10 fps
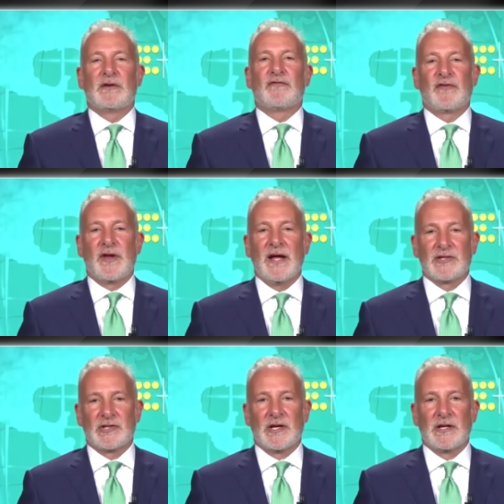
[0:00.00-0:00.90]
can
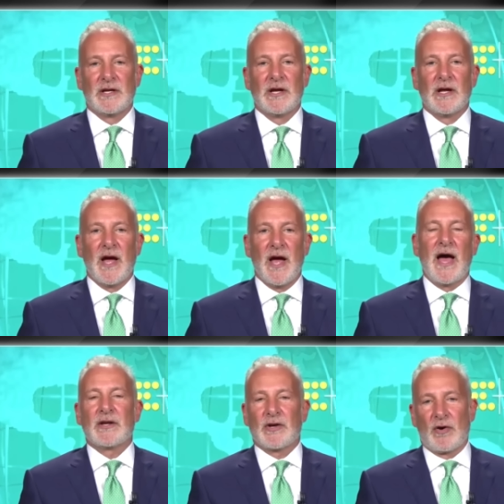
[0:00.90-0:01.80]
finance it
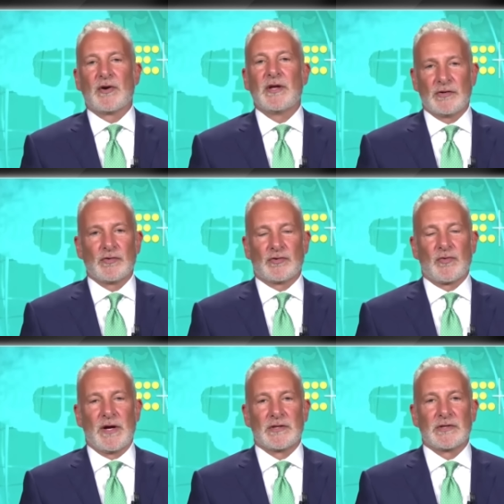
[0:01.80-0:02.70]
at current interest
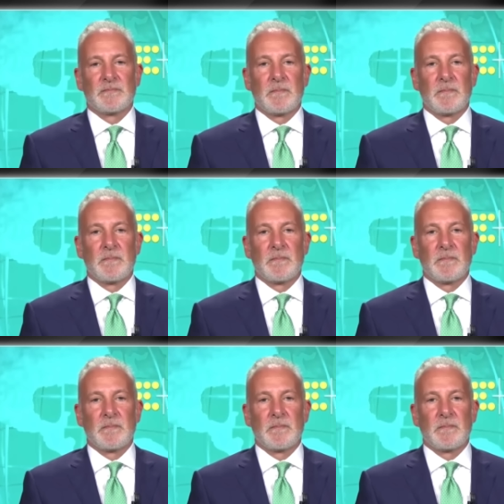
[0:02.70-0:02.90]
rates.